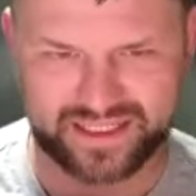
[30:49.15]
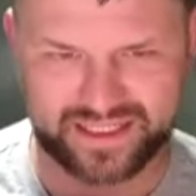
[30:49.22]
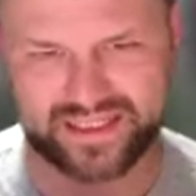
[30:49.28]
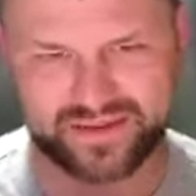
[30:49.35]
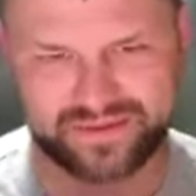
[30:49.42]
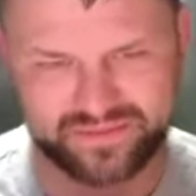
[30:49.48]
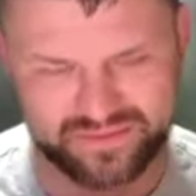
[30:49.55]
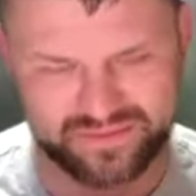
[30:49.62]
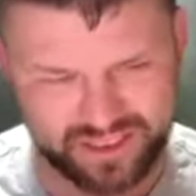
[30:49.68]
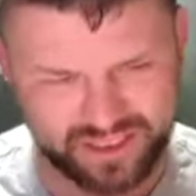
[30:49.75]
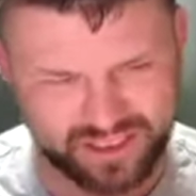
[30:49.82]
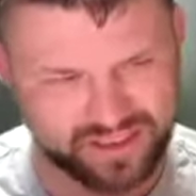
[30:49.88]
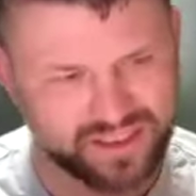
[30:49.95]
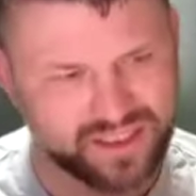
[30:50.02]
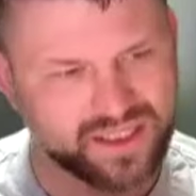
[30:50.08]

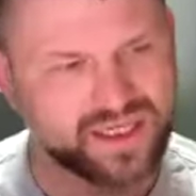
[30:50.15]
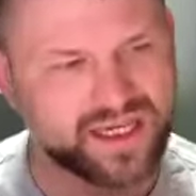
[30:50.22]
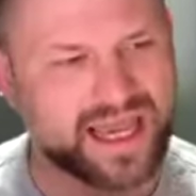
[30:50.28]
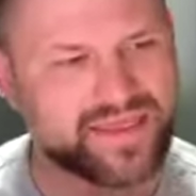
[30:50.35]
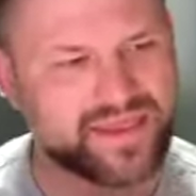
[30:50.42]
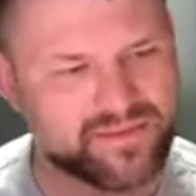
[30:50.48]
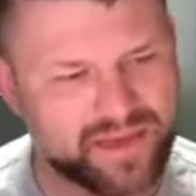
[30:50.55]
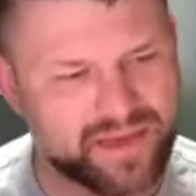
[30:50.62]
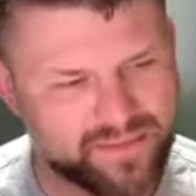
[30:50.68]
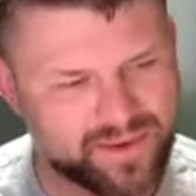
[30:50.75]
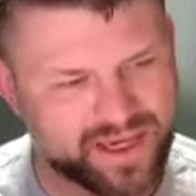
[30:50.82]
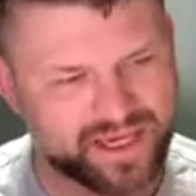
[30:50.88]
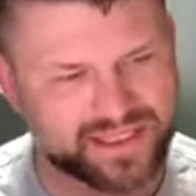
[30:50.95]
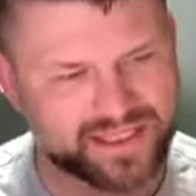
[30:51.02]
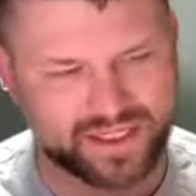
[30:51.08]
and then
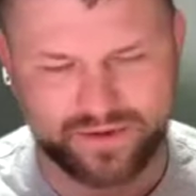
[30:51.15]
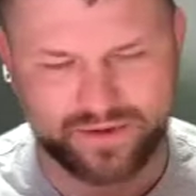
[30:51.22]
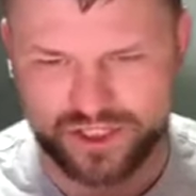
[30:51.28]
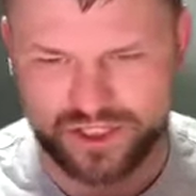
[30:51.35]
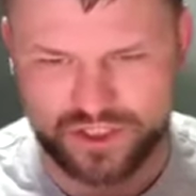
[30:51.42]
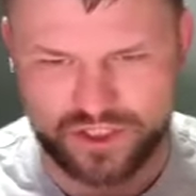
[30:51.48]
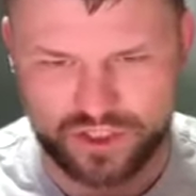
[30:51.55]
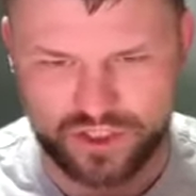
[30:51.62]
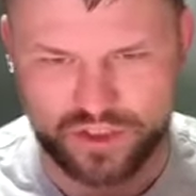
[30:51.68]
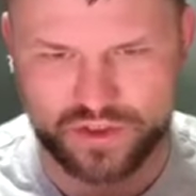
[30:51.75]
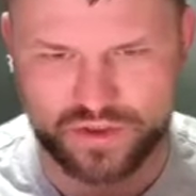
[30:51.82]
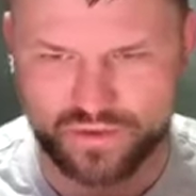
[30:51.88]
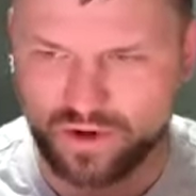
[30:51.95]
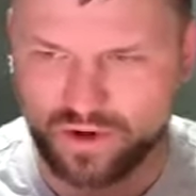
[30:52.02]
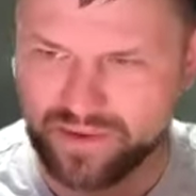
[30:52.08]
maybe I guess a question to you
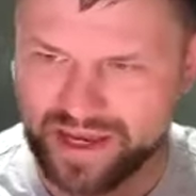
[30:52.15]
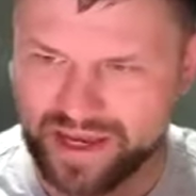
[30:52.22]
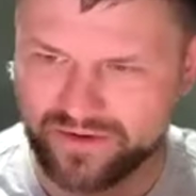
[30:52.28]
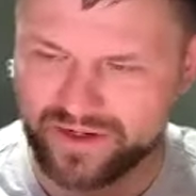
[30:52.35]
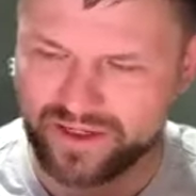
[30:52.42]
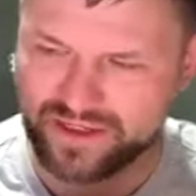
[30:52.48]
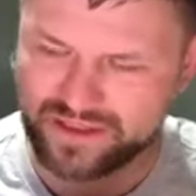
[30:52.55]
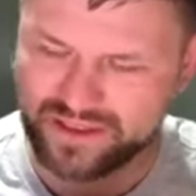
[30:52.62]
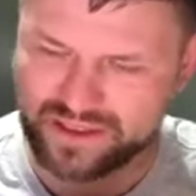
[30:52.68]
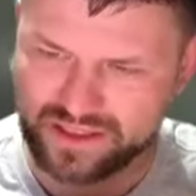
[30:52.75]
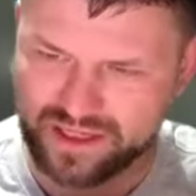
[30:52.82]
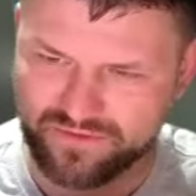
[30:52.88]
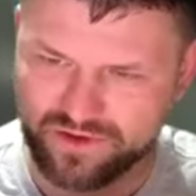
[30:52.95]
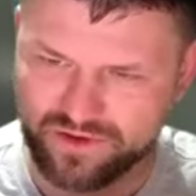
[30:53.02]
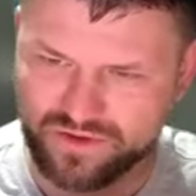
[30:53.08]
is what batteries
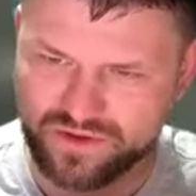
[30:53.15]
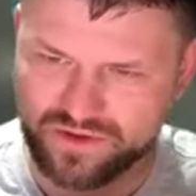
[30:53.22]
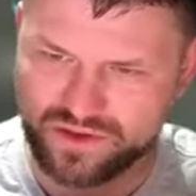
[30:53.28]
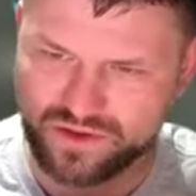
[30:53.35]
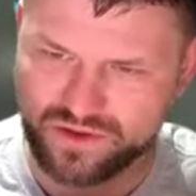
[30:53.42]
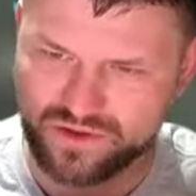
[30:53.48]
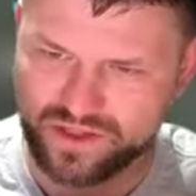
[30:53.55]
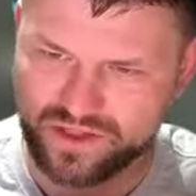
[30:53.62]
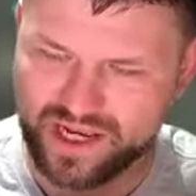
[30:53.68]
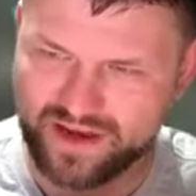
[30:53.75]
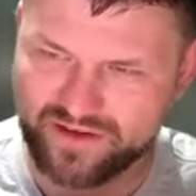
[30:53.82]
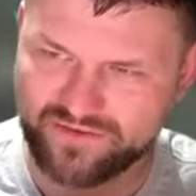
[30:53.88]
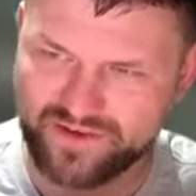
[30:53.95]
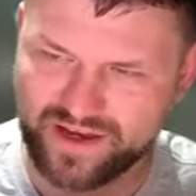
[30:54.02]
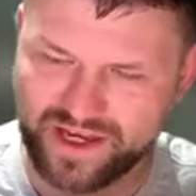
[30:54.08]
have you installed that
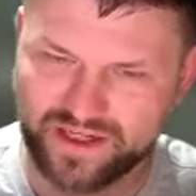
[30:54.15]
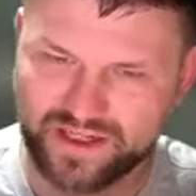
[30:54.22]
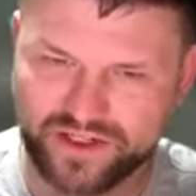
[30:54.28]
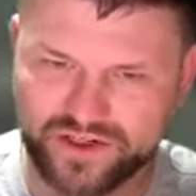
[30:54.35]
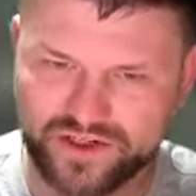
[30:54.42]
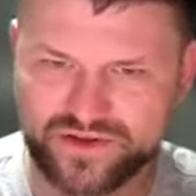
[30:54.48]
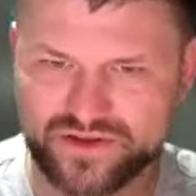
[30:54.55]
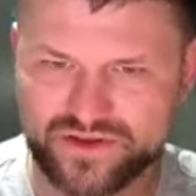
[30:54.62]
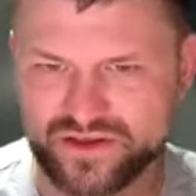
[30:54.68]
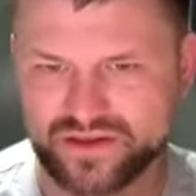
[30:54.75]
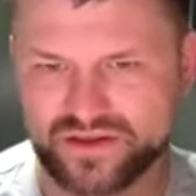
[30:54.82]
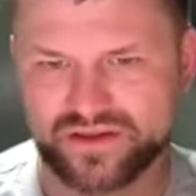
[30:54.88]
have had issues?